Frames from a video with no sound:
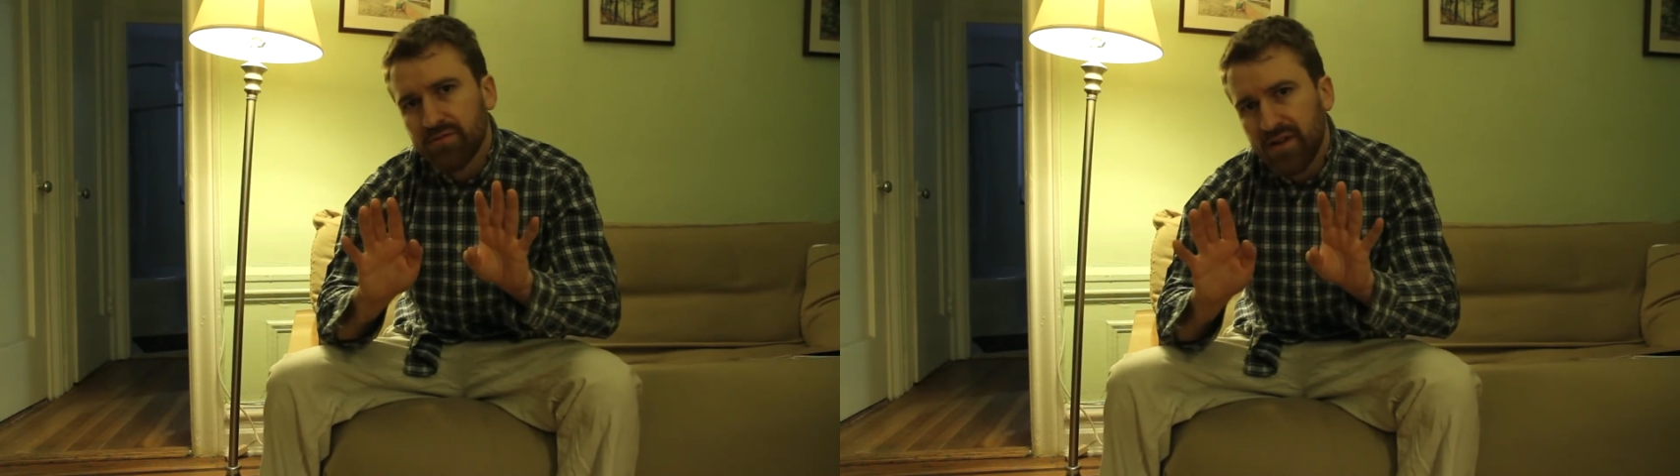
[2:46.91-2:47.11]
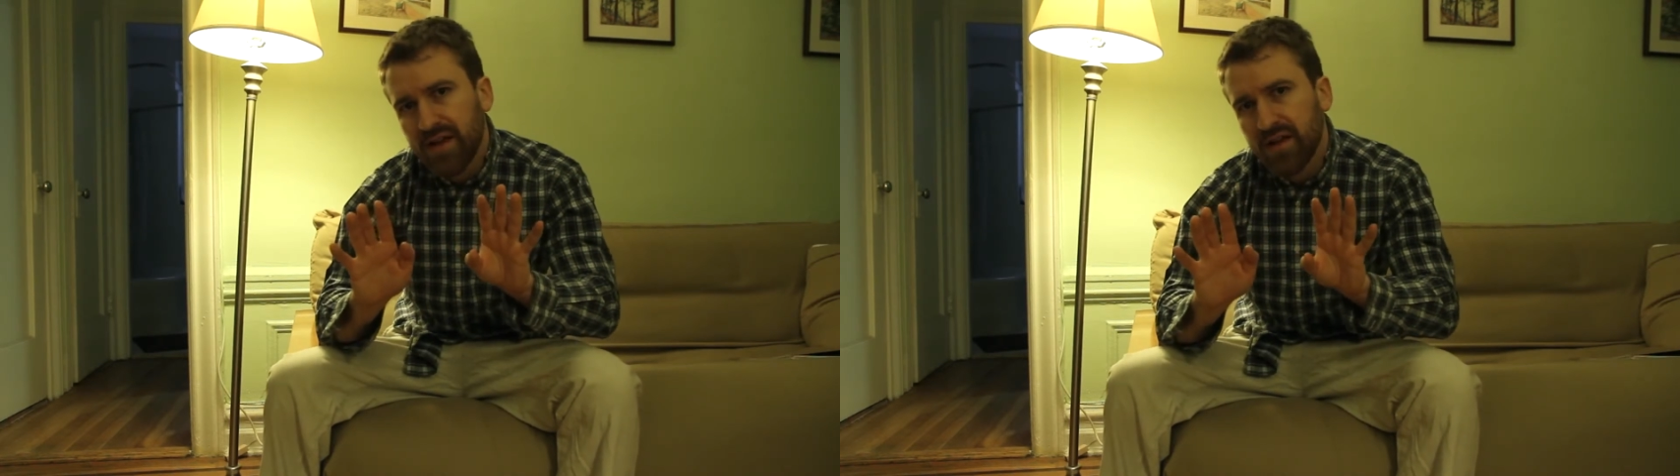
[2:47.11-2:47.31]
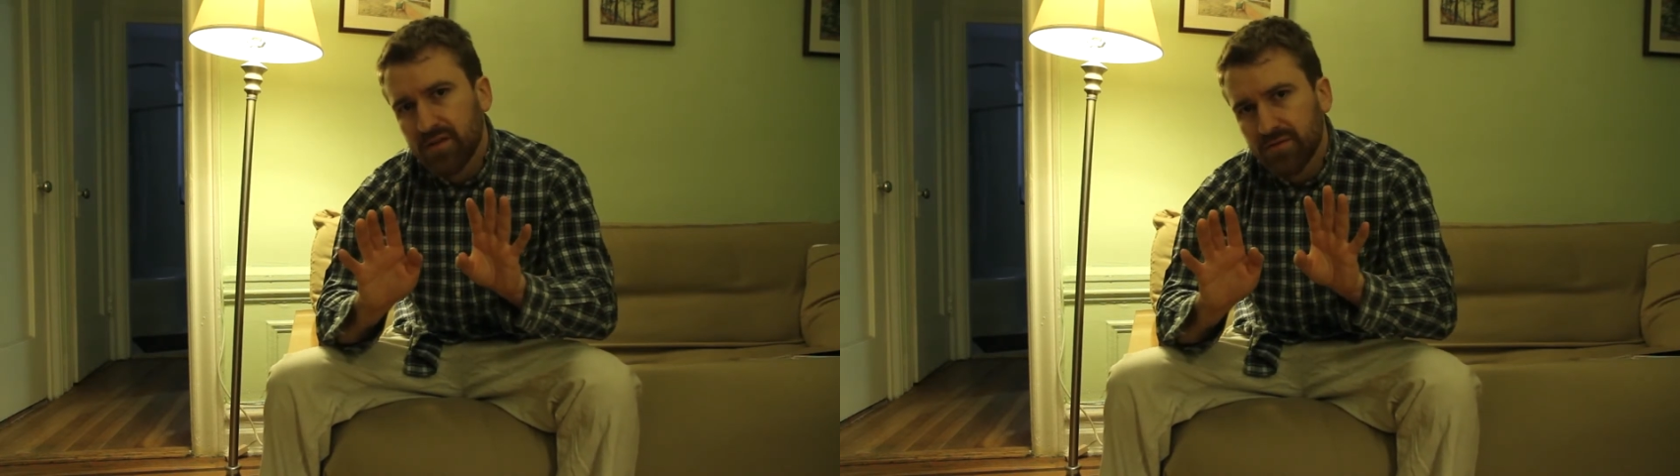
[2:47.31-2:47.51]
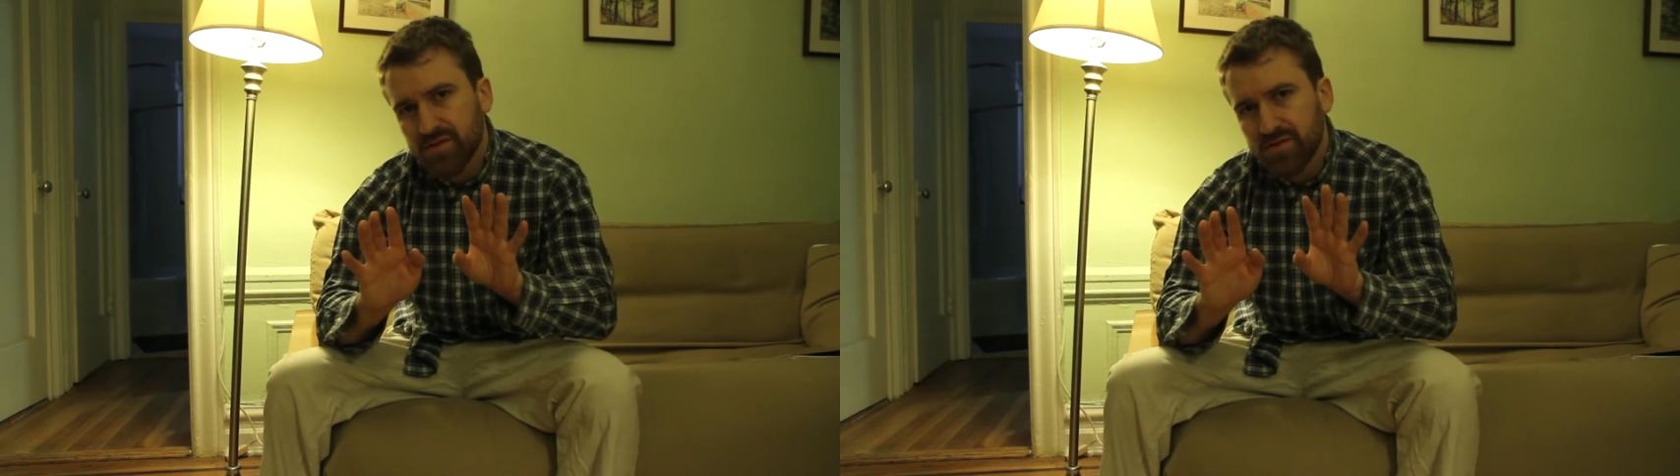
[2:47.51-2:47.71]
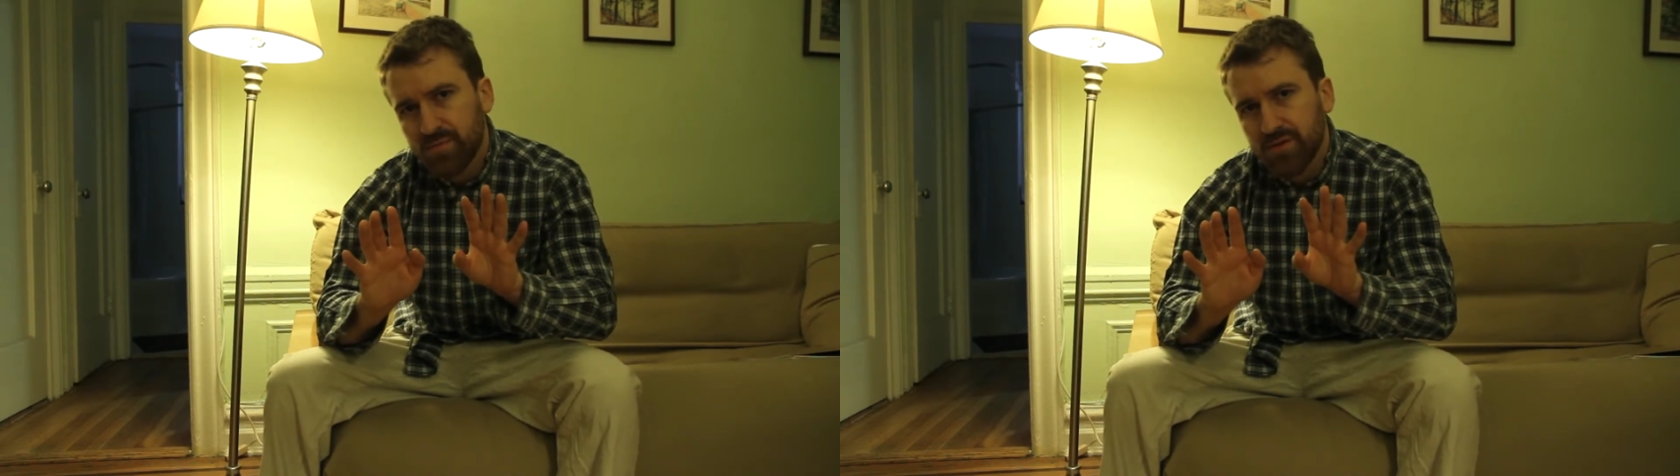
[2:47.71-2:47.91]
veil of
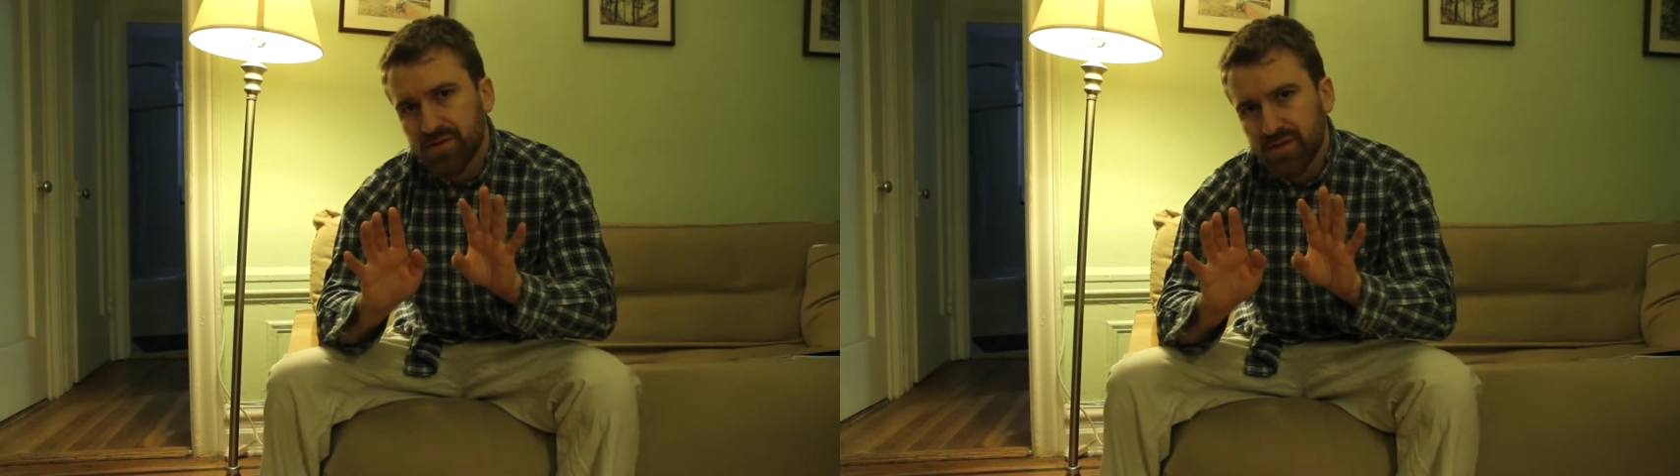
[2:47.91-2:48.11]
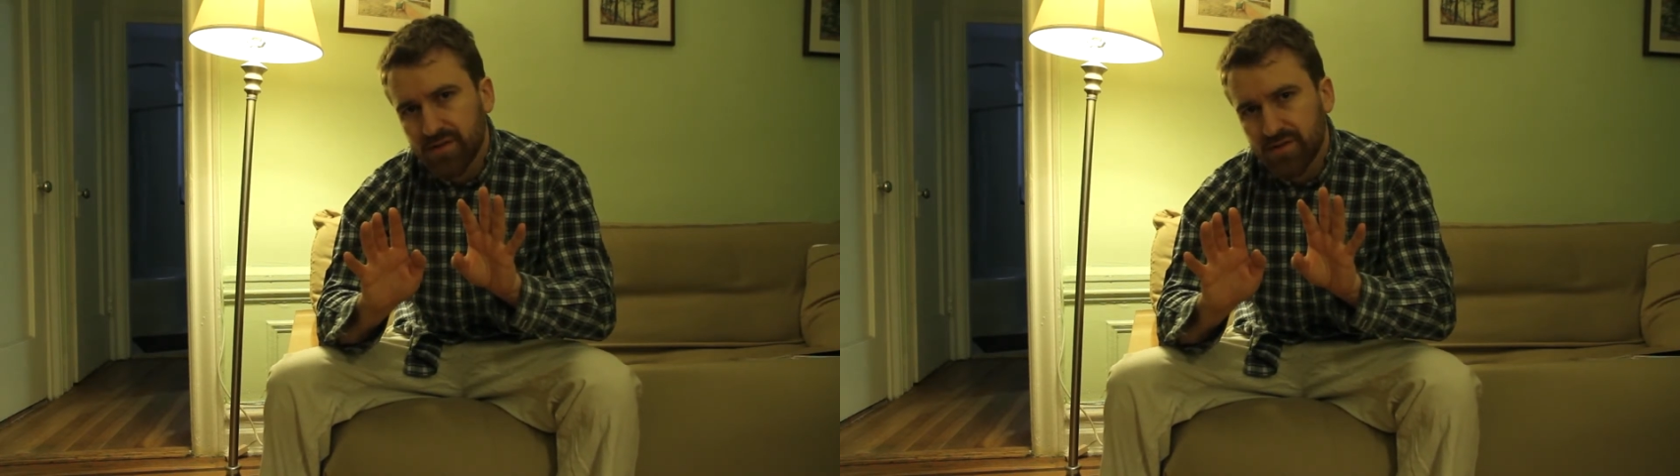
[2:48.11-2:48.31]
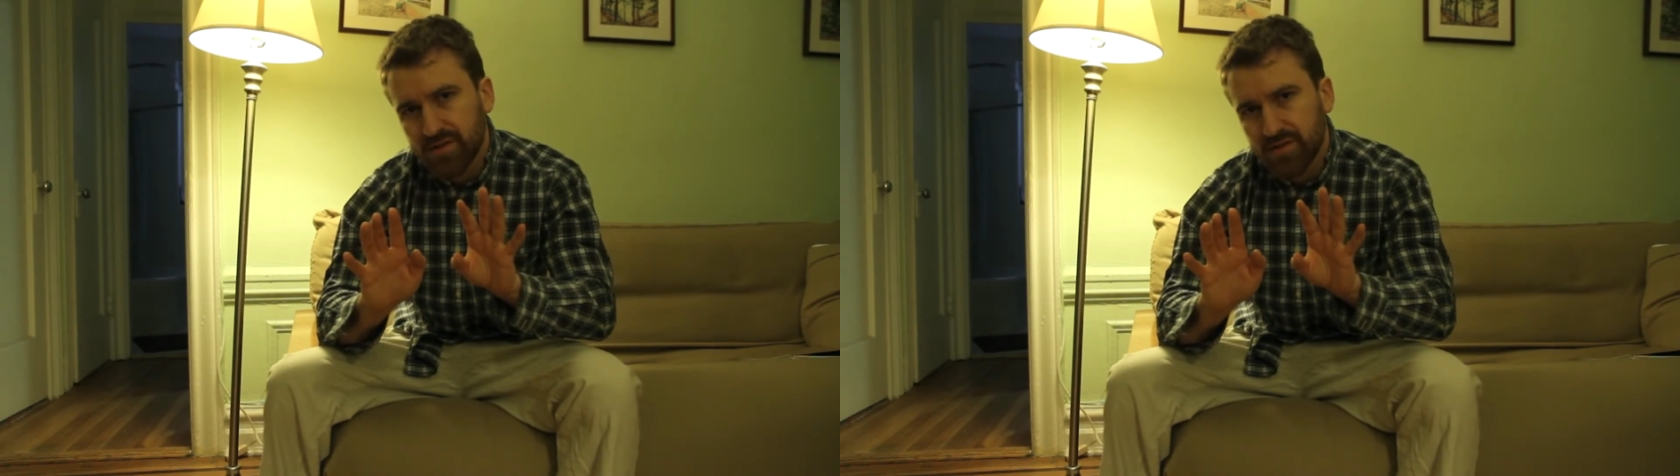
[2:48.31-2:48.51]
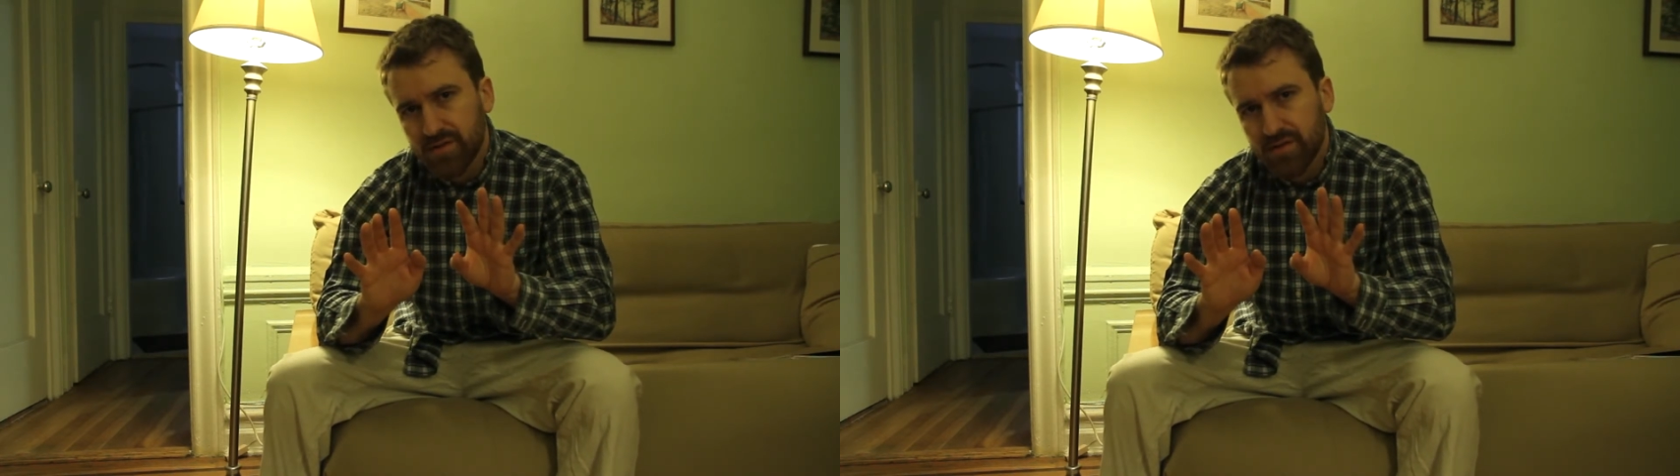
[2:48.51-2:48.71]
spruces,